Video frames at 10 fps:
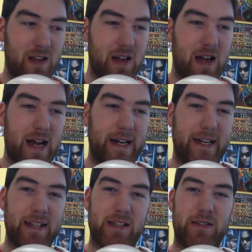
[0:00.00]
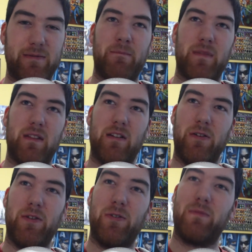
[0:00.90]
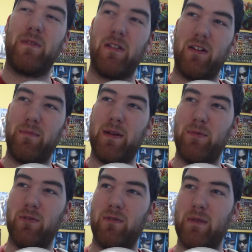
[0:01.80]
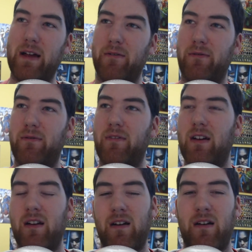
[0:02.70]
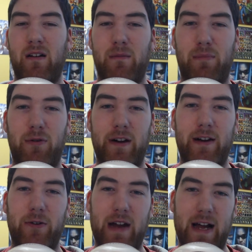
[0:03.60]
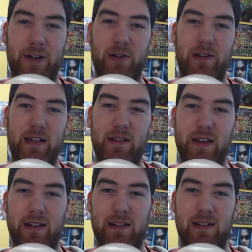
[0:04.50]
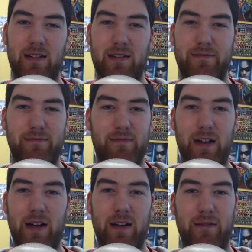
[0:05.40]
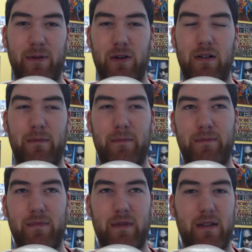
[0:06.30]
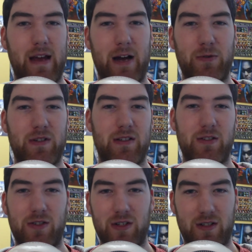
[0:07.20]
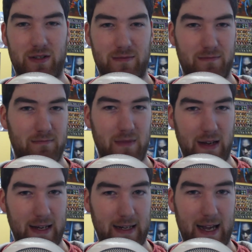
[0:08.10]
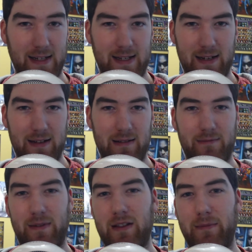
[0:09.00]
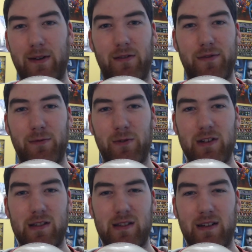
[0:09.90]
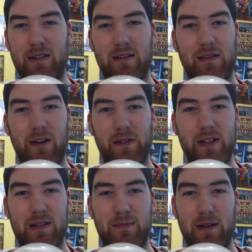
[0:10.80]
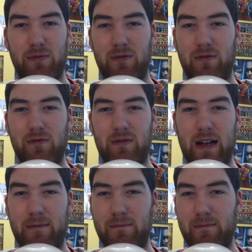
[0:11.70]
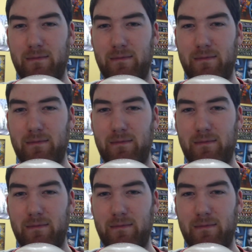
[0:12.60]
I guess, although a lot of people have pointed out accurately that her house is just a cantina in the middle of the woods, and all these people come